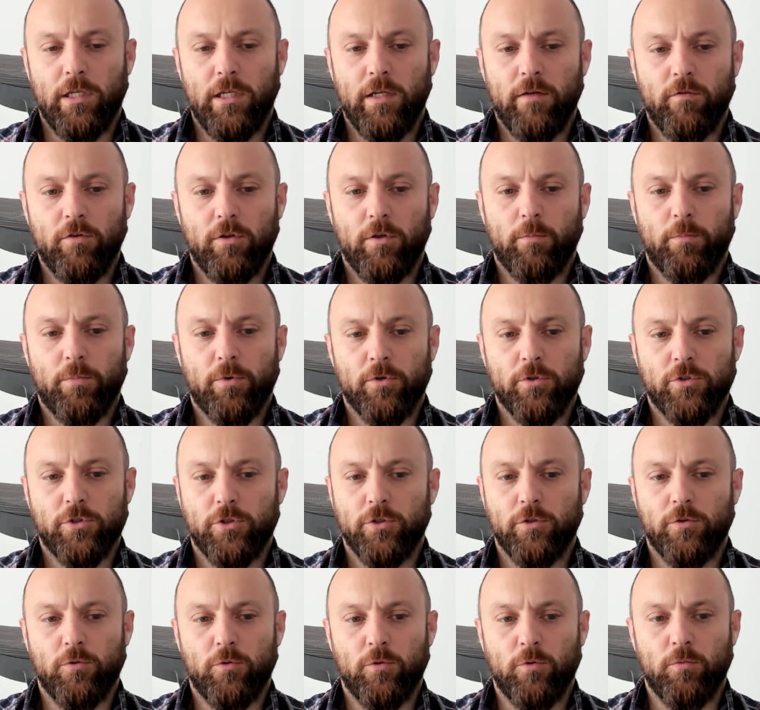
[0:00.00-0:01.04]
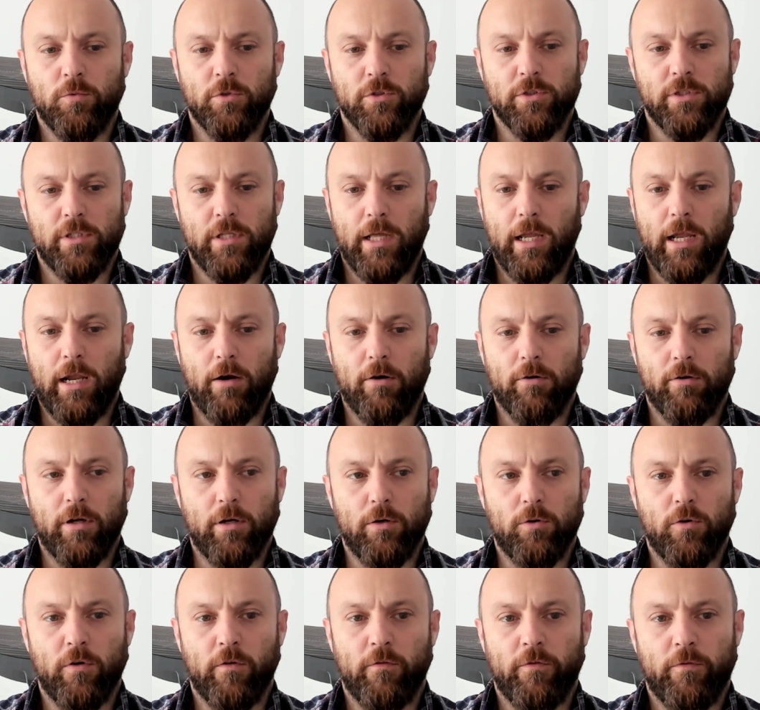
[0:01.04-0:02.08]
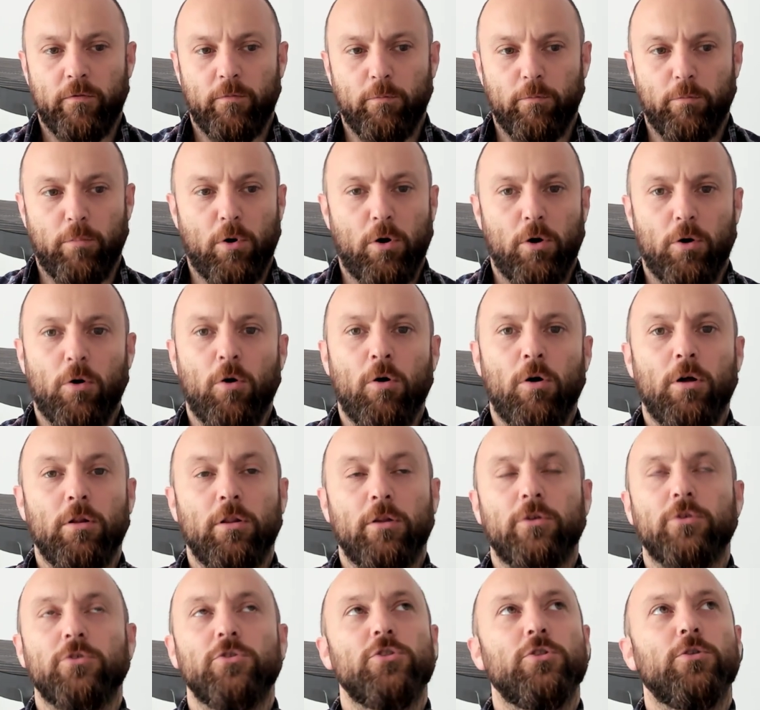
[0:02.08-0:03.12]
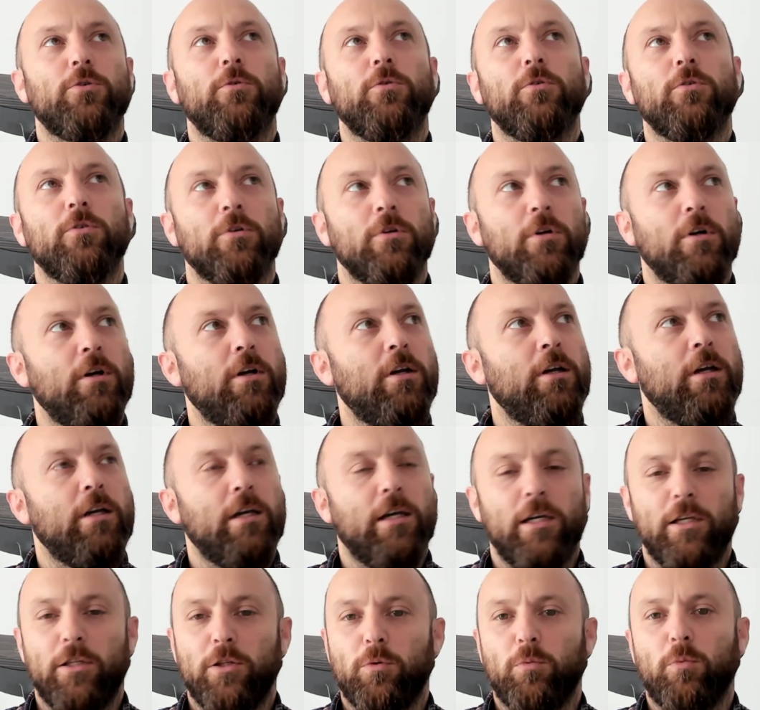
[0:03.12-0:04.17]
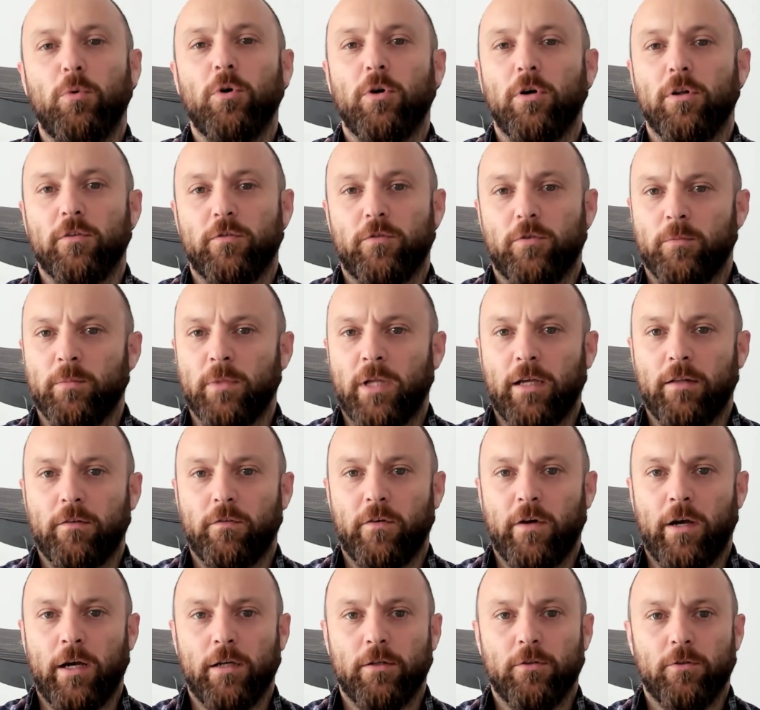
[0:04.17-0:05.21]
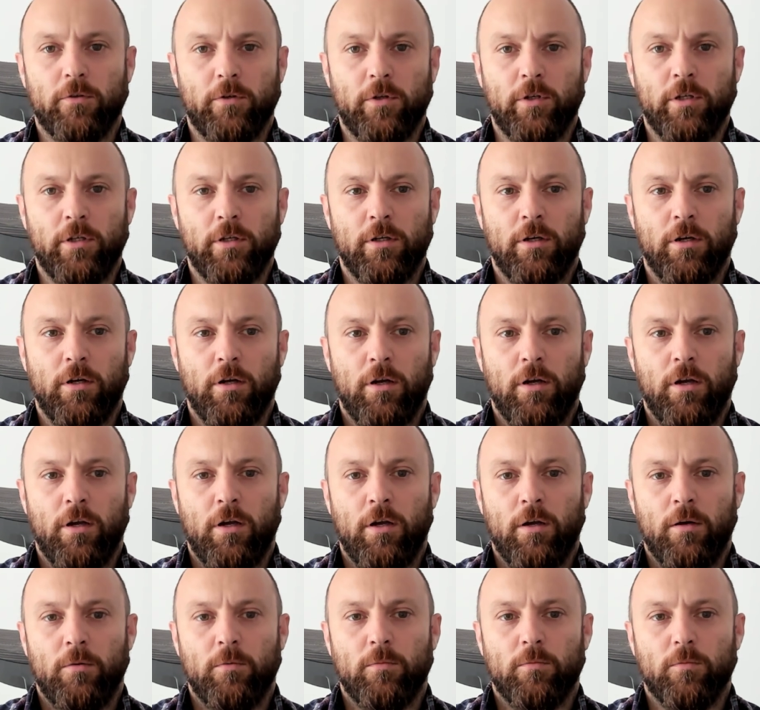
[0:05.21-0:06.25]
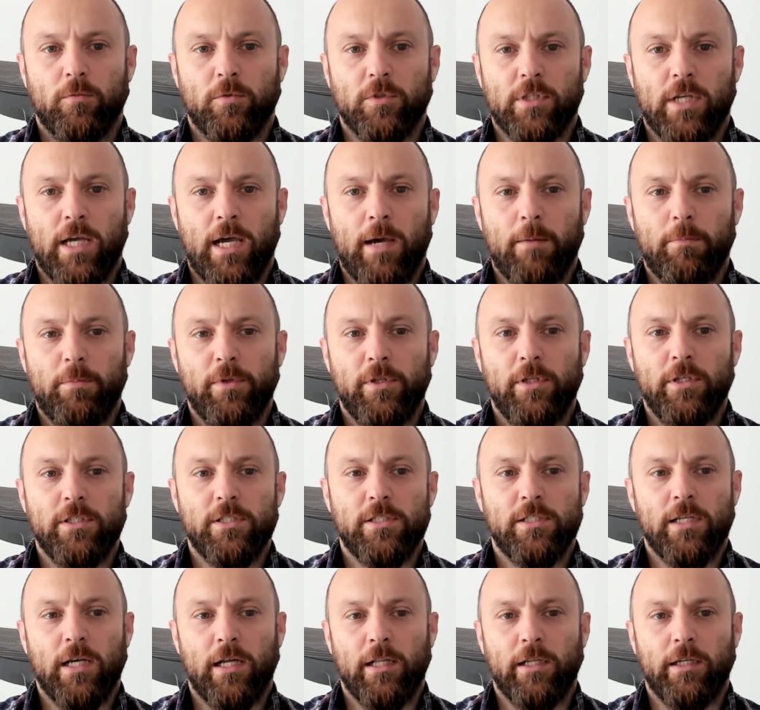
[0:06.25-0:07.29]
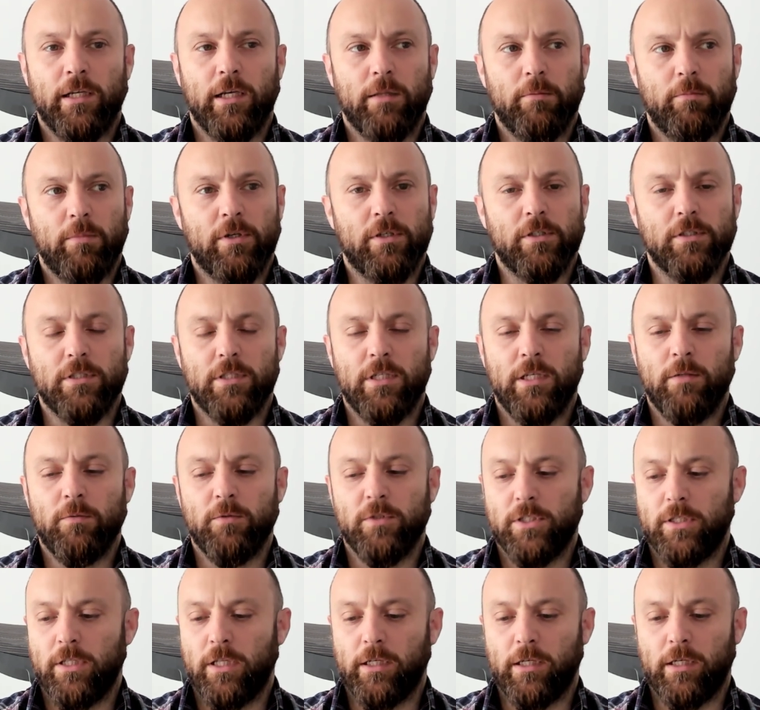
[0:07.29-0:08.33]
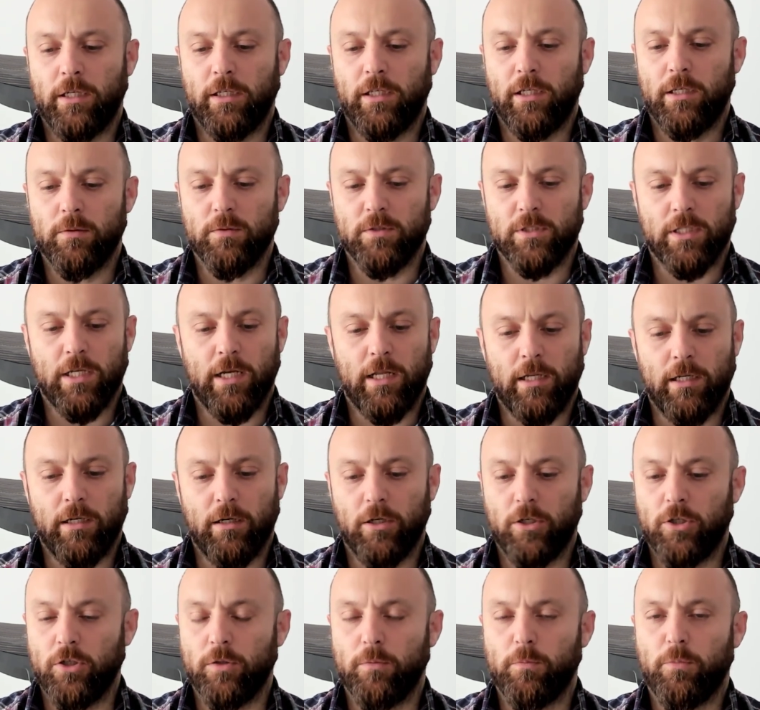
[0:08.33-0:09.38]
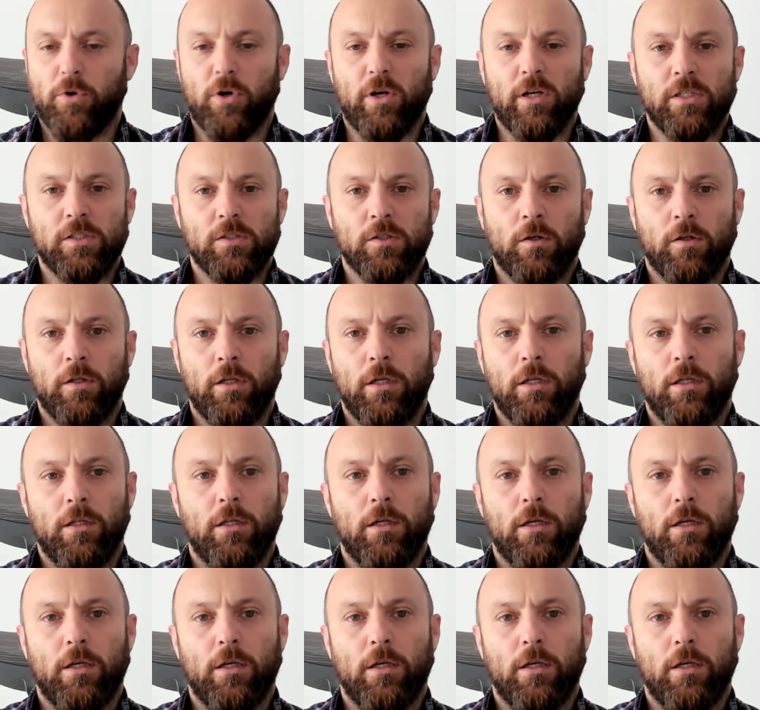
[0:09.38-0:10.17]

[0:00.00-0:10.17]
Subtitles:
Even the person who was there and could have bought all the sugar in the world from that factory was happily selling it because he was thinking he was getting a good price on it,